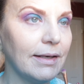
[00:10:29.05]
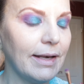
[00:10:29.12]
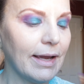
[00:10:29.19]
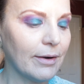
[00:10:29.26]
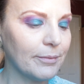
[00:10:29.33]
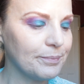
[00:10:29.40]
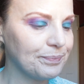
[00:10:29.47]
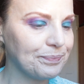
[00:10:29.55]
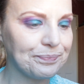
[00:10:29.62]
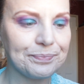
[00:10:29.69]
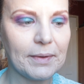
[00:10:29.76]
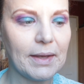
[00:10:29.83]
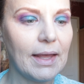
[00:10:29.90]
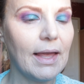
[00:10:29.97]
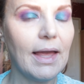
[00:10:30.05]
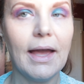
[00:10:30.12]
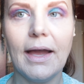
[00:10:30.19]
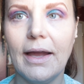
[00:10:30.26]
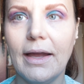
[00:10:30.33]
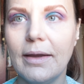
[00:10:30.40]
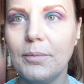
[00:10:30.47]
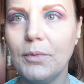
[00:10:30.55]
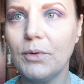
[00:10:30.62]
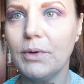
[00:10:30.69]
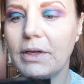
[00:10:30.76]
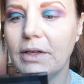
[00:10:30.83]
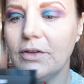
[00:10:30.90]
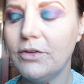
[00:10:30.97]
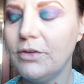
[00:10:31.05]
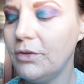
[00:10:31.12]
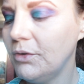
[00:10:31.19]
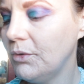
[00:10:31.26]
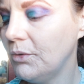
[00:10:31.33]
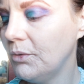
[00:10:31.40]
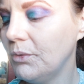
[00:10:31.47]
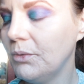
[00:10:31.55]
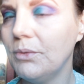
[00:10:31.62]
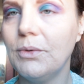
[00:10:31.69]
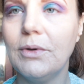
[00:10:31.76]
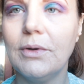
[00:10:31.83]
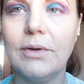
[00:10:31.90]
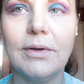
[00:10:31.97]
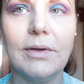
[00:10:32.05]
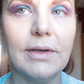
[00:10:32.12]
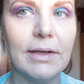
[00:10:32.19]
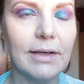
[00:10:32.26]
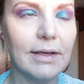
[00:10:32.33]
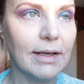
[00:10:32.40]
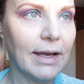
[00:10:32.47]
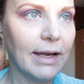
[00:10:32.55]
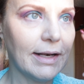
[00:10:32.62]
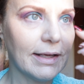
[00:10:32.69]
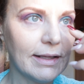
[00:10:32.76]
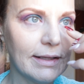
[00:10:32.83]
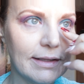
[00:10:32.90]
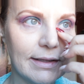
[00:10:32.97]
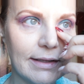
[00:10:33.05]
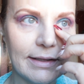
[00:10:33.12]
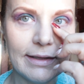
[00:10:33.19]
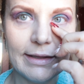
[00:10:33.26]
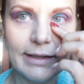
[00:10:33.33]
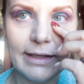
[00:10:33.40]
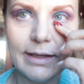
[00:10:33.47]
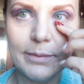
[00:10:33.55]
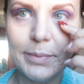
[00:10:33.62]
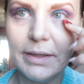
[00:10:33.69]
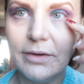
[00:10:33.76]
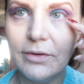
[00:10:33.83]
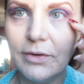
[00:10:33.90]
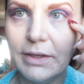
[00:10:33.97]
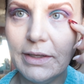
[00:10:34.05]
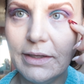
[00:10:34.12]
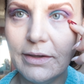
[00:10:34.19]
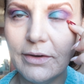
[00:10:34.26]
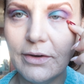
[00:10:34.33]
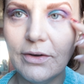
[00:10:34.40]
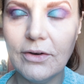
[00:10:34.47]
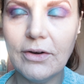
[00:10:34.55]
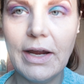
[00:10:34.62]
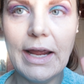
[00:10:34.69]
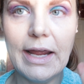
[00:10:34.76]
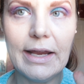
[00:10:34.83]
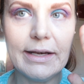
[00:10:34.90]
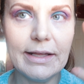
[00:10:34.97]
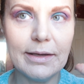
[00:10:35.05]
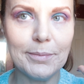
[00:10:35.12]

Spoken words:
Now, I'm going to kind of clean up under here and